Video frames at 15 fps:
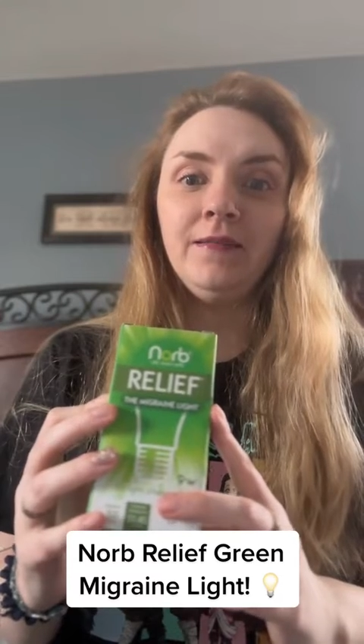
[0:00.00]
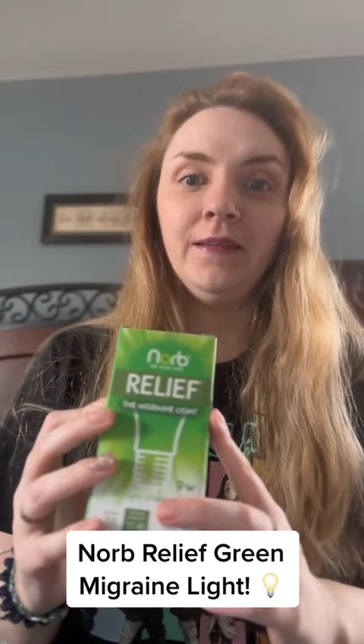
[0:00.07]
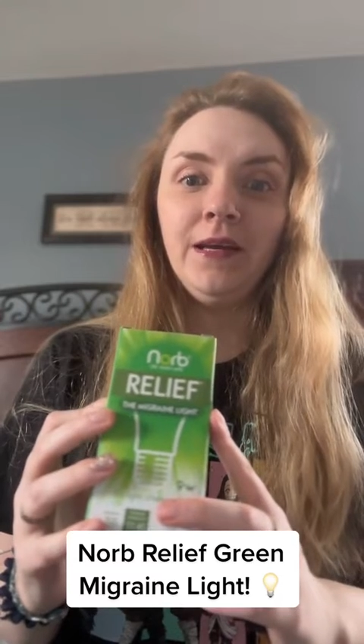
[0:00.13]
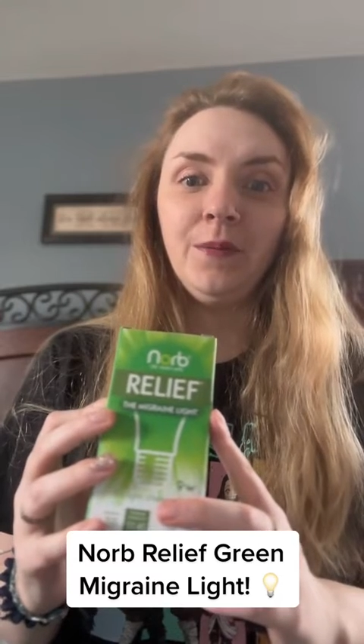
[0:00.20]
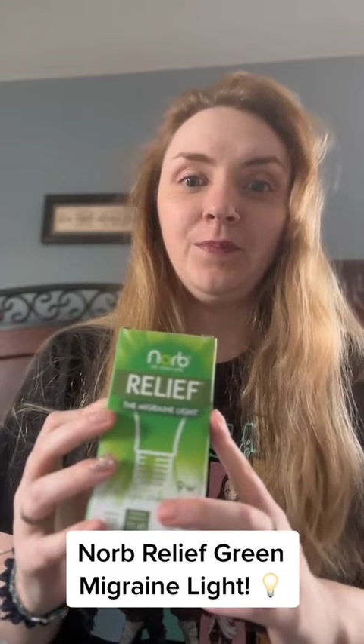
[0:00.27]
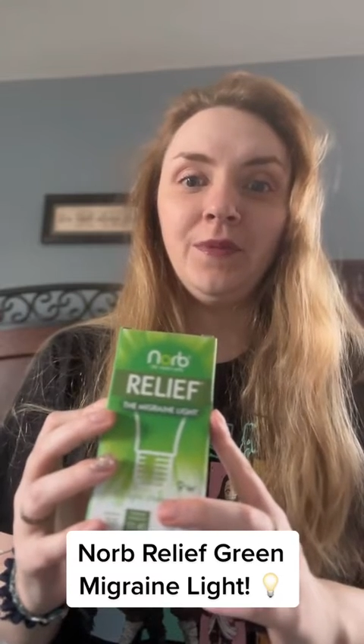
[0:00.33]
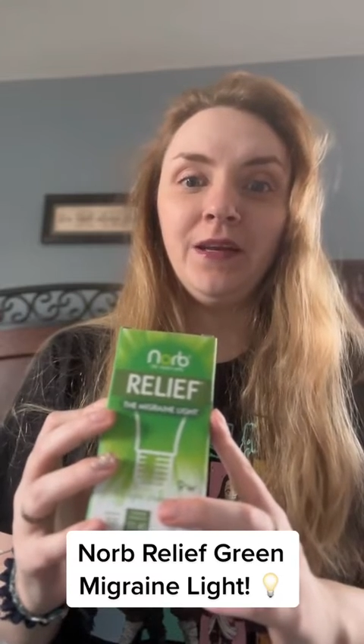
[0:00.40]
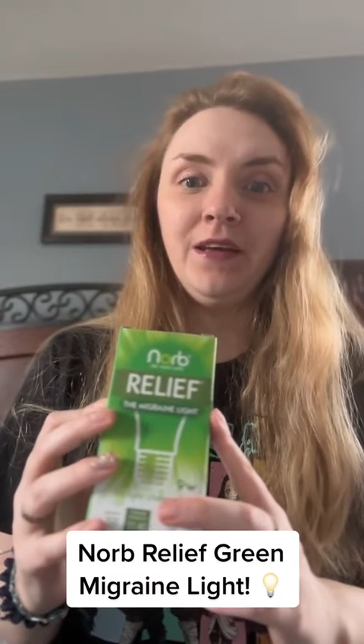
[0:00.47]

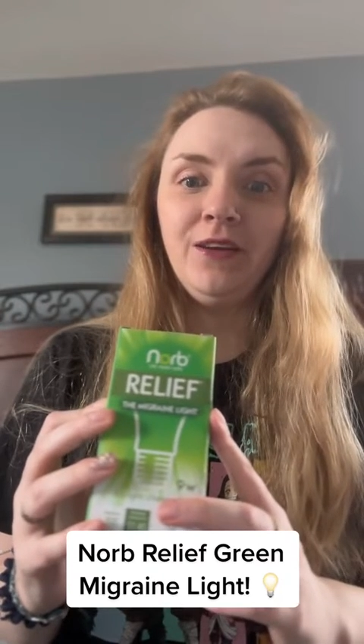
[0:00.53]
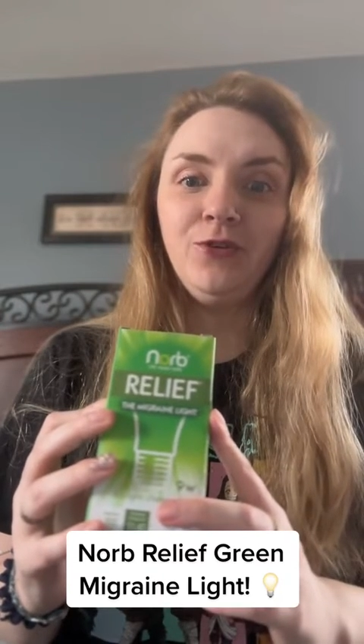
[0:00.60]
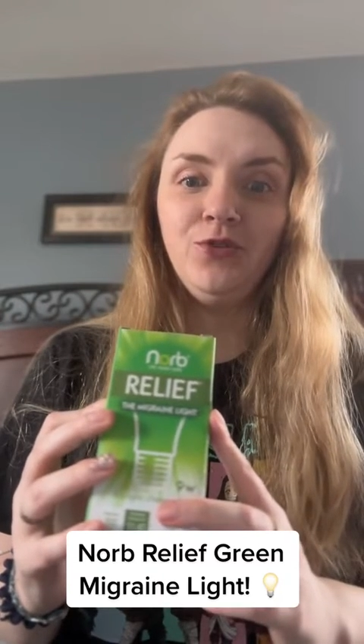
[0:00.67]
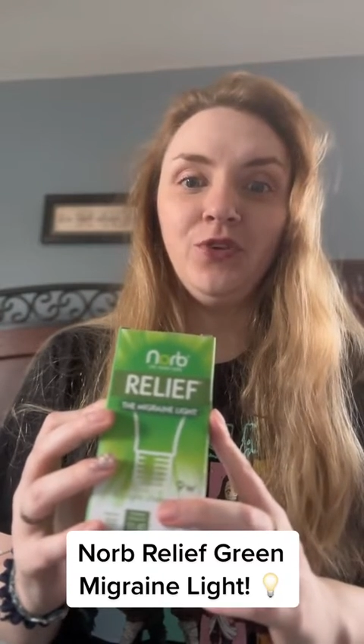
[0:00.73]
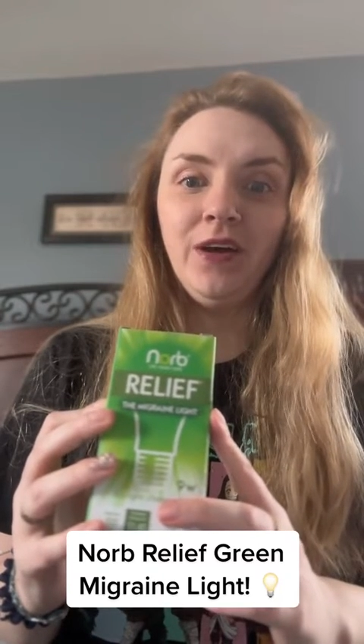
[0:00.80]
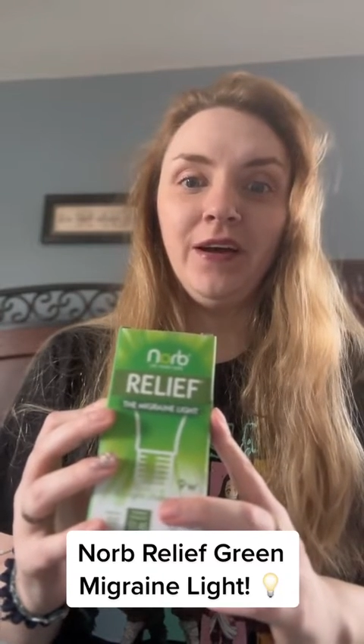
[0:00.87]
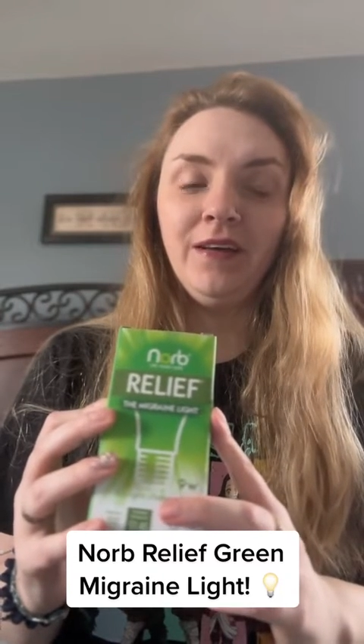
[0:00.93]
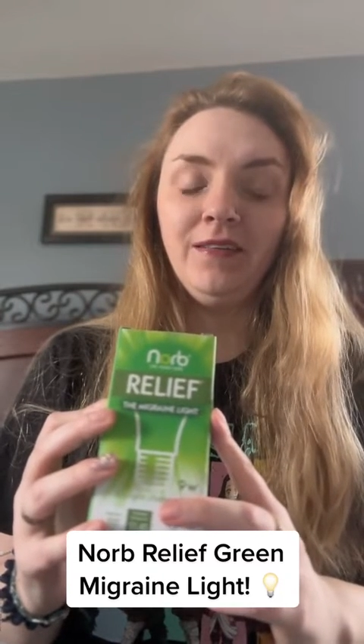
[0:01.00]
lamp that I use
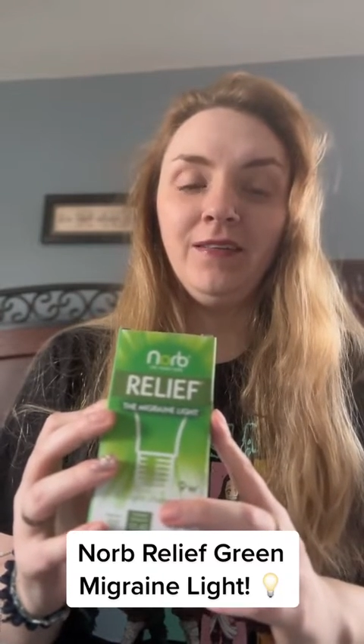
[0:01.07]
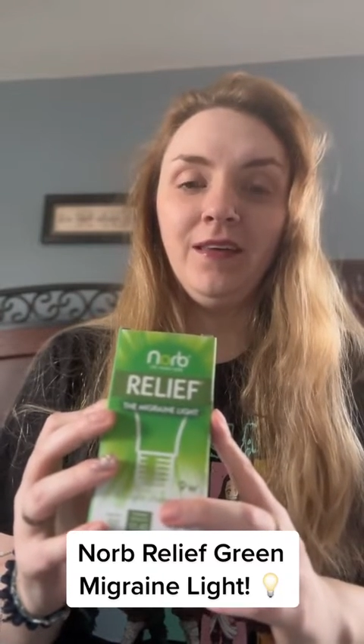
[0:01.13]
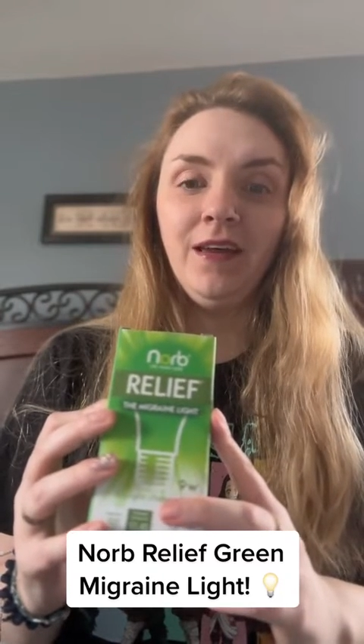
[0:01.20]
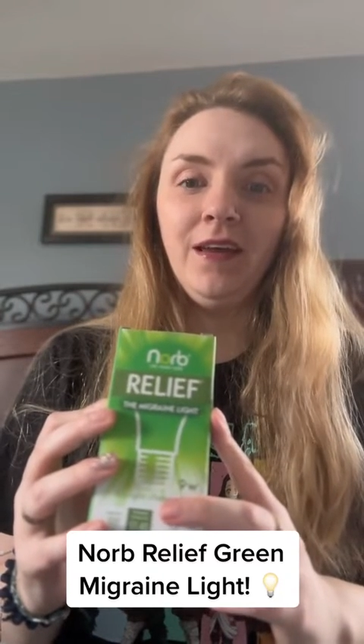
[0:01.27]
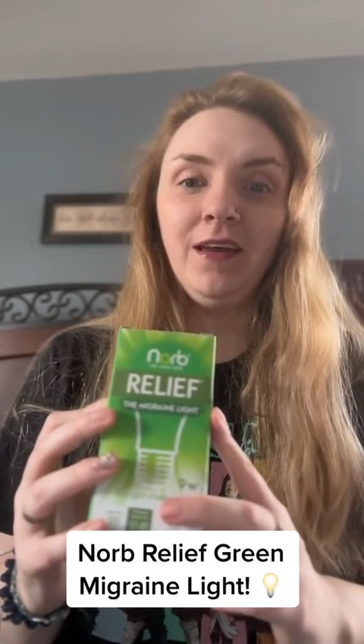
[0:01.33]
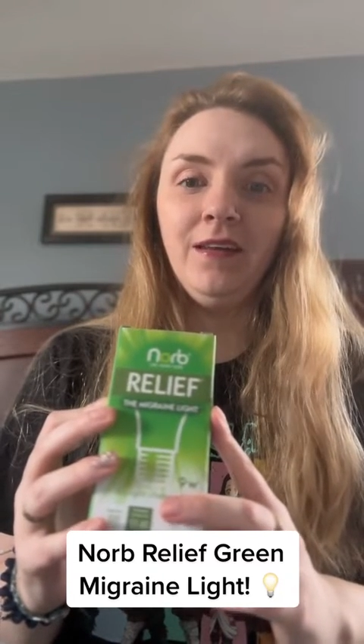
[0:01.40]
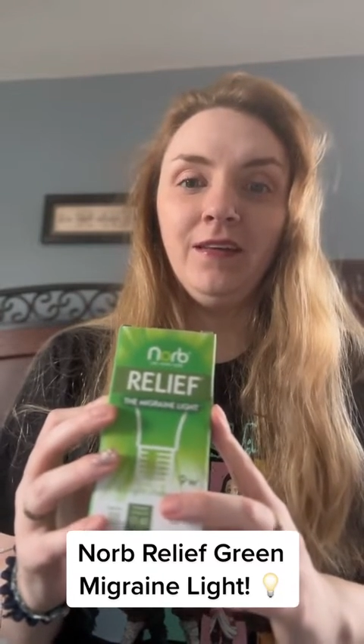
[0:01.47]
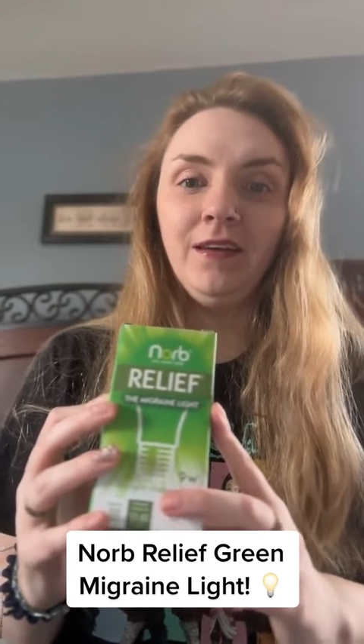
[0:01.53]
as
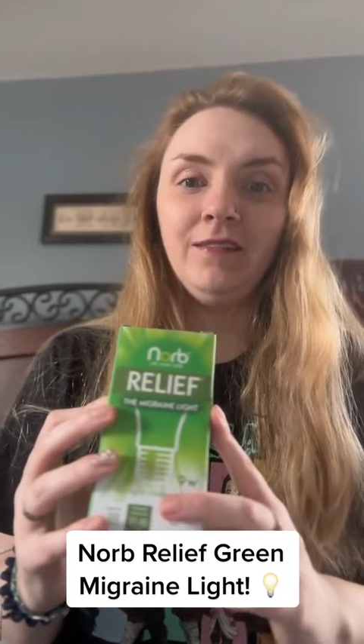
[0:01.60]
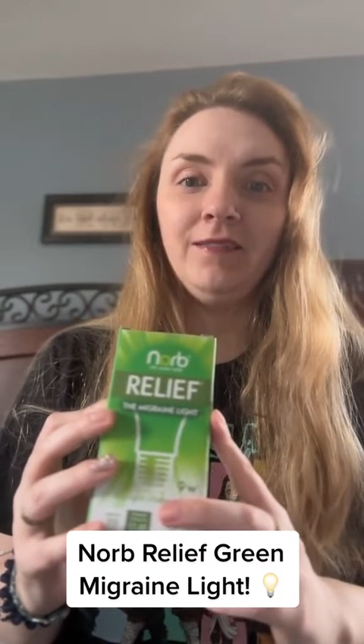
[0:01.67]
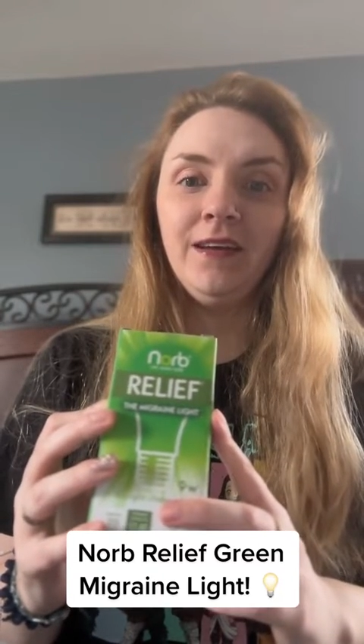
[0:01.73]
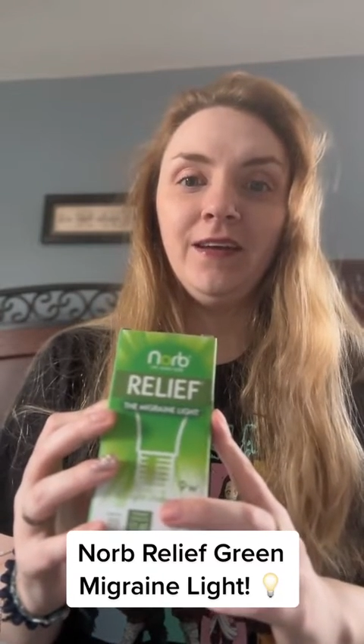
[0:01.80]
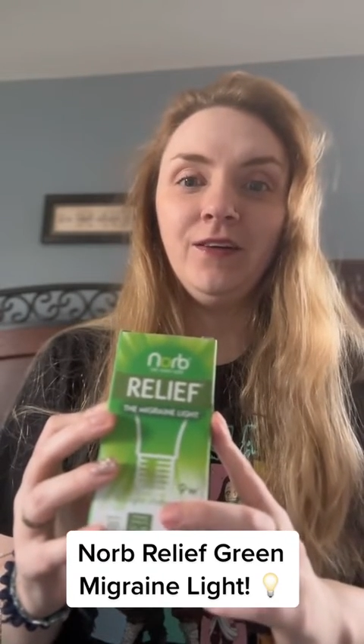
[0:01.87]
a nightlight